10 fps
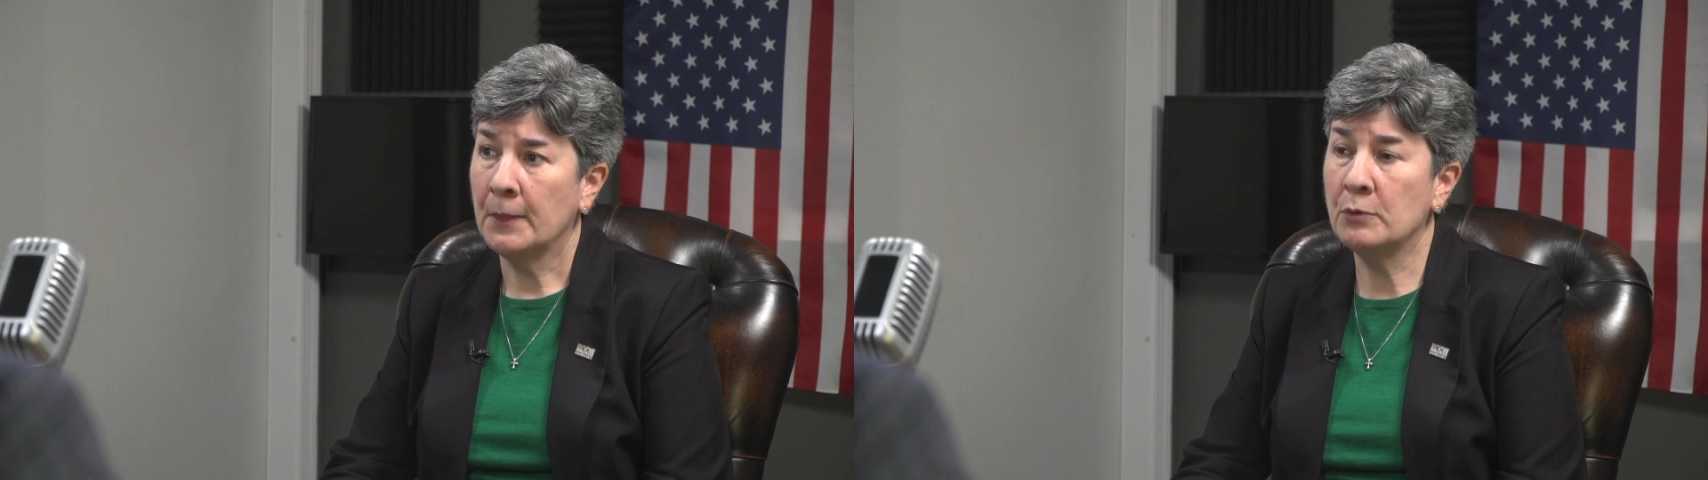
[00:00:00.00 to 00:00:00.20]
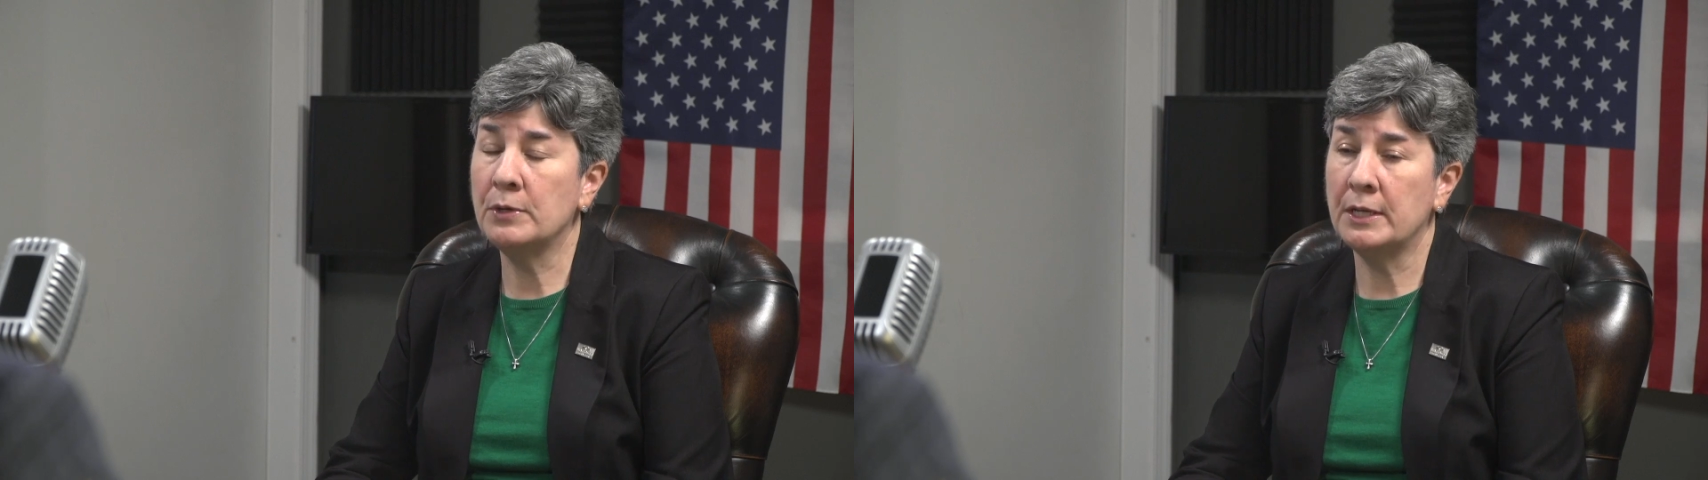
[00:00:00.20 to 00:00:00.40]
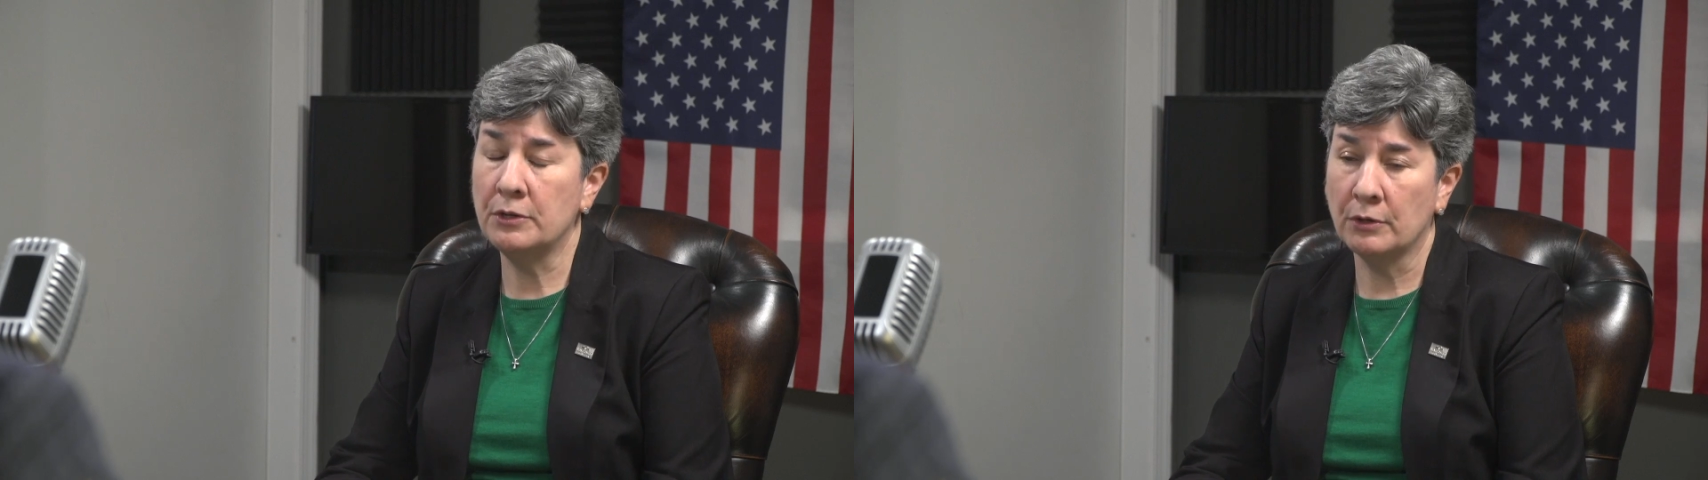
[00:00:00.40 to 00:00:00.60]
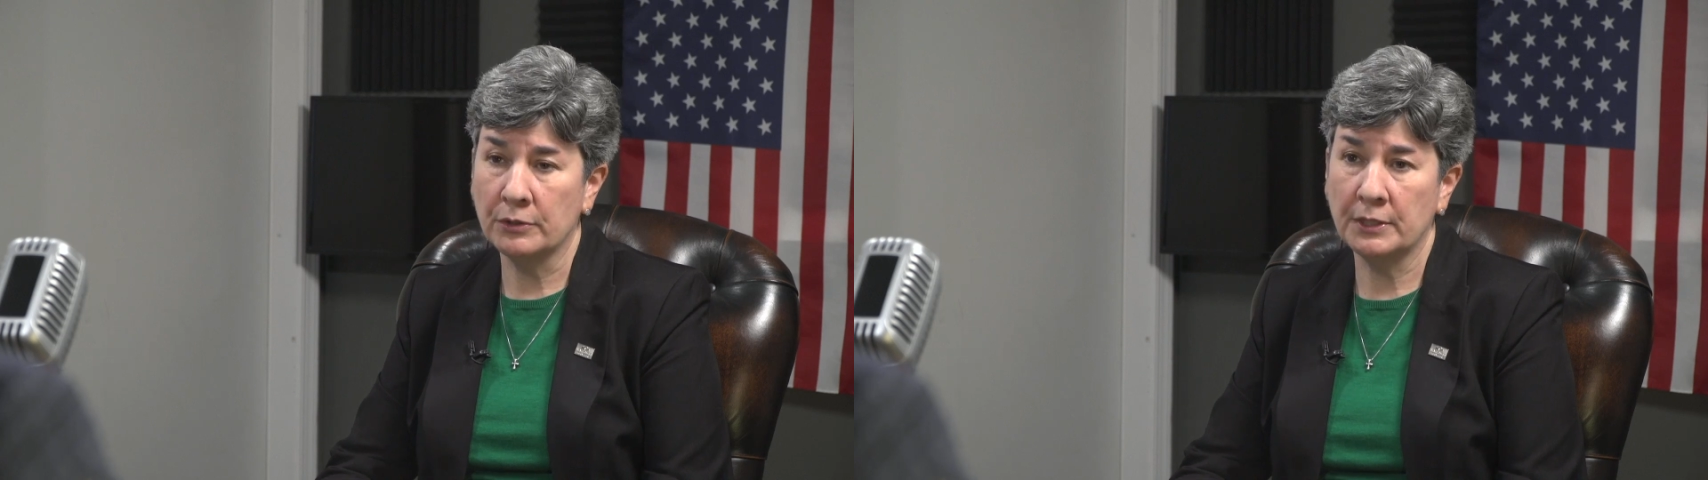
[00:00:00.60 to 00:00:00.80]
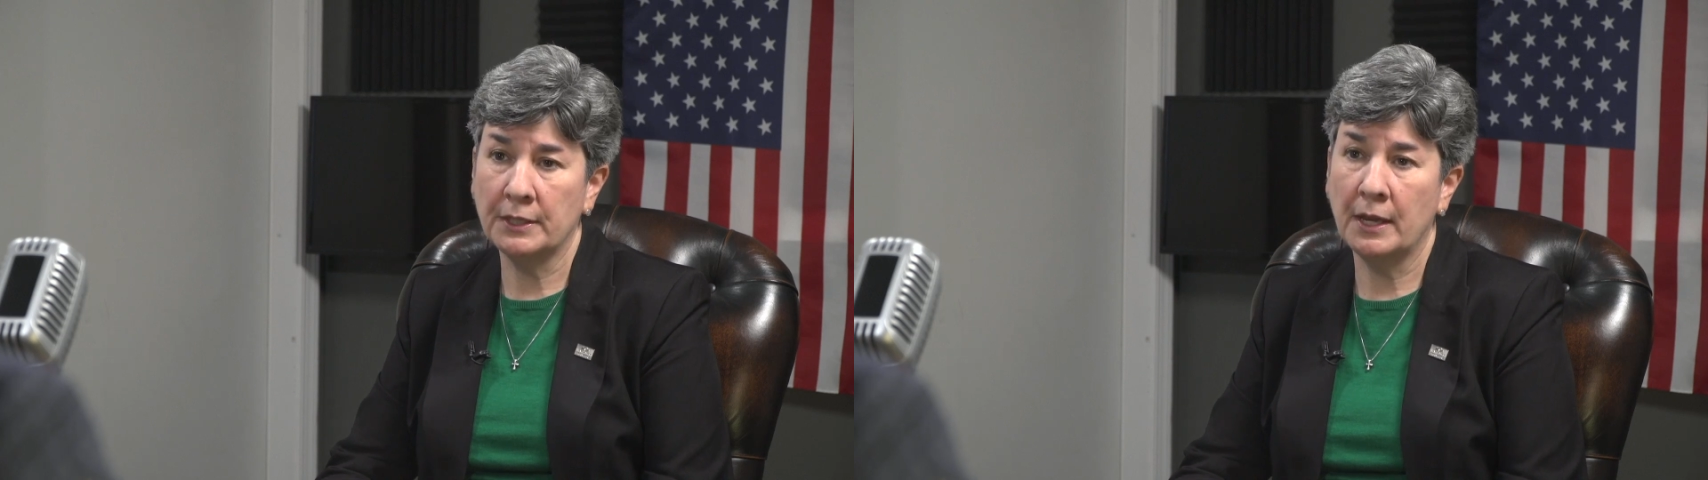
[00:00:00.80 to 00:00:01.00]
who need
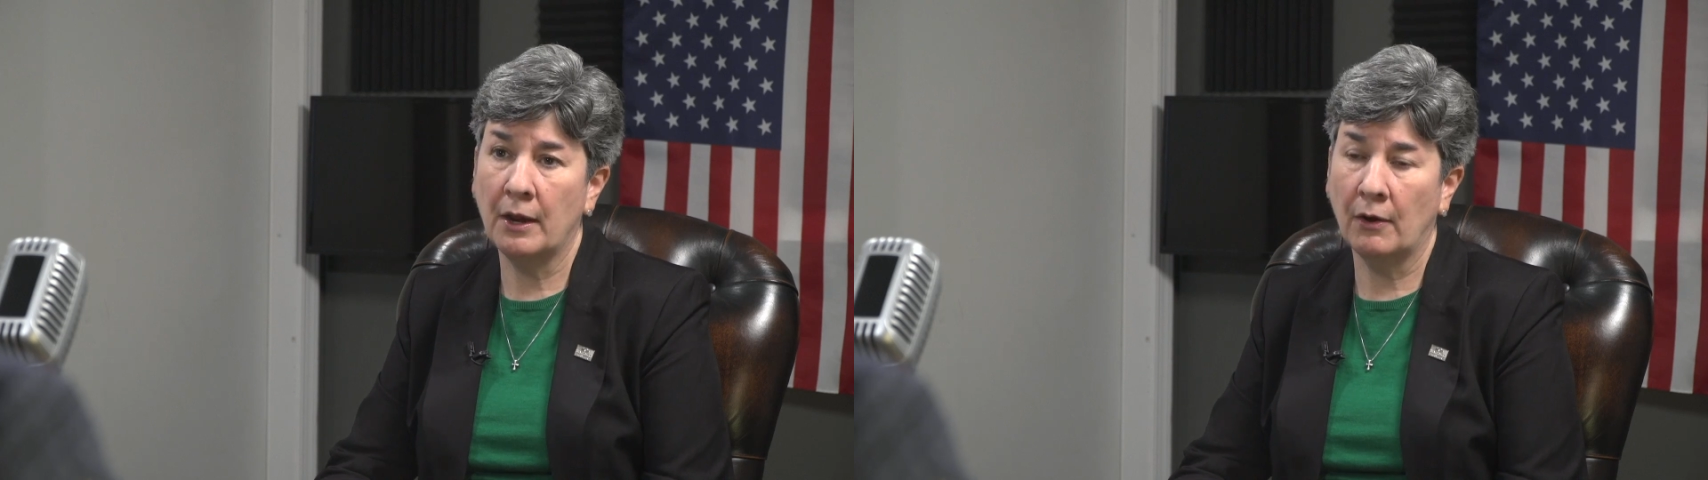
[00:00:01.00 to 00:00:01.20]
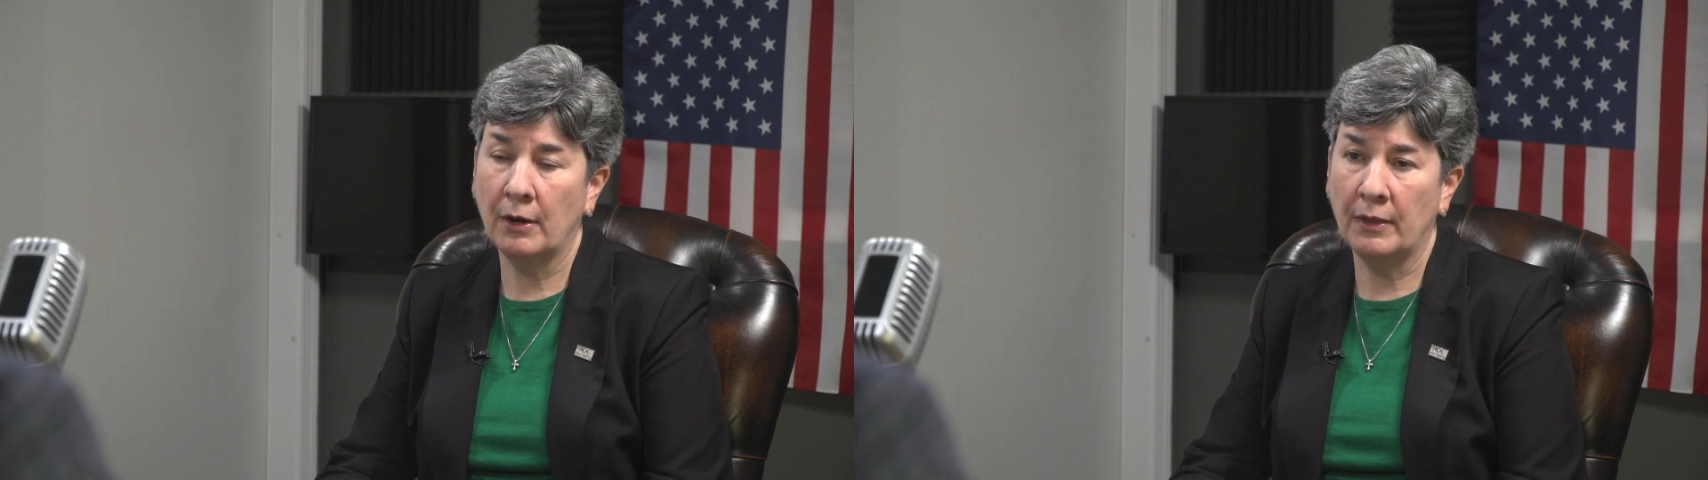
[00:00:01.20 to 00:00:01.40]
nursing care